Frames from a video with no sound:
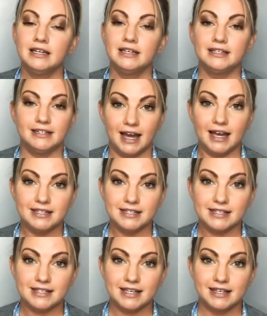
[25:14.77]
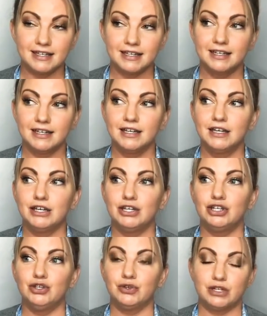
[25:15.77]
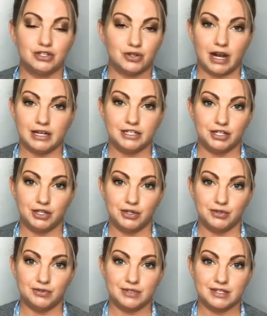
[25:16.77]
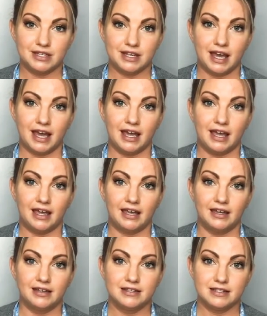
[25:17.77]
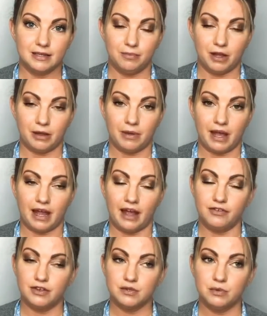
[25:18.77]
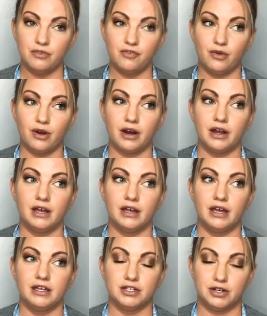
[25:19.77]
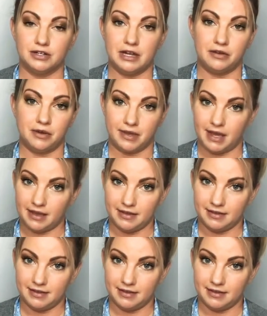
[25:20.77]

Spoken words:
Yes, you can try to use a Ziploc bag. I've used one before. It turned out okay.